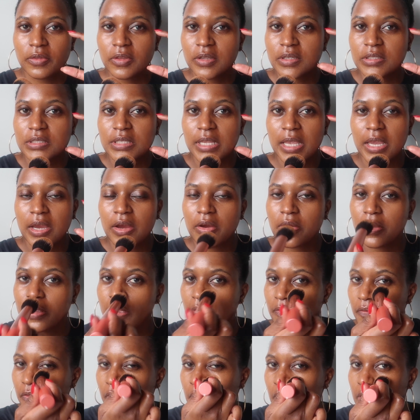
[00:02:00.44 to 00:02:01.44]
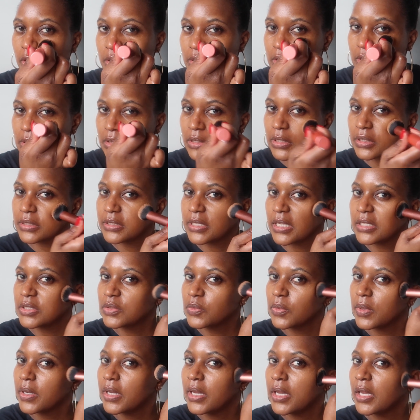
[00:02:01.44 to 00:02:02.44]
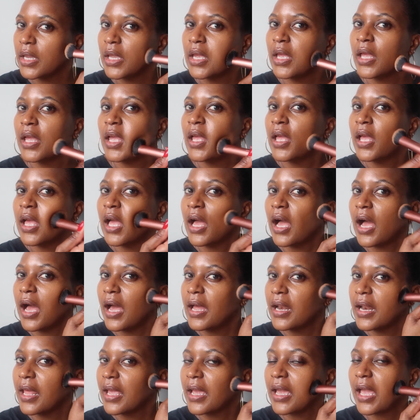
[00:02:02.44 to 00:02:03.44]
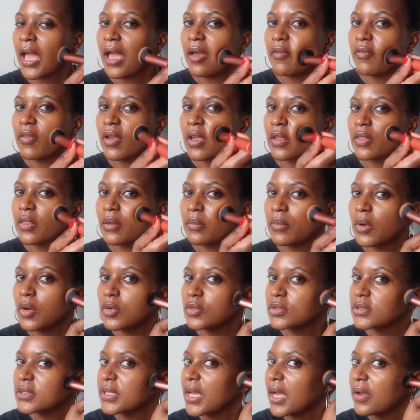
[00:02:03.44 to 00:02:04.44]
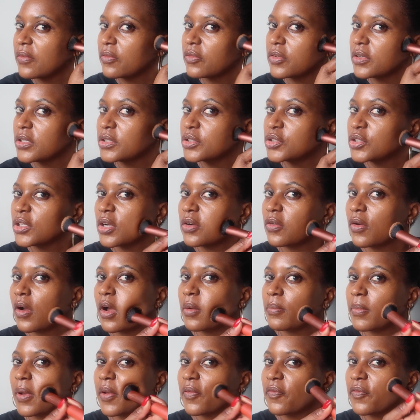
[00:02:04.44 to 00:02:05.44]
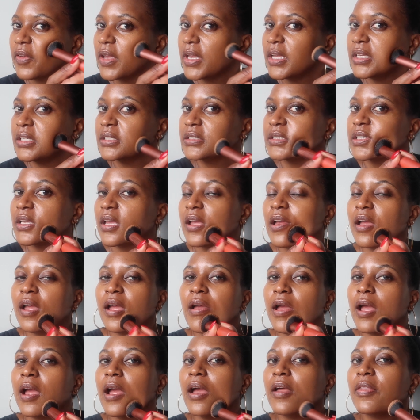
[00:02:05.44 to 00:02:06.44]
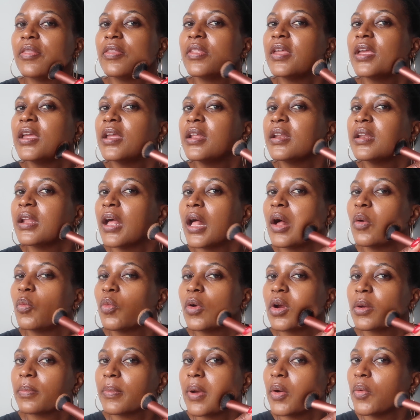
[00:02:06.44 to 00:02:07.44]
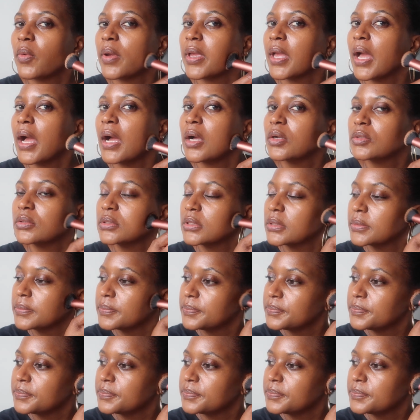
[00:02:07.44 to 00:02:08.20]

this area first, because that's where I like having the most coverage around my face, and then I'll work my way out.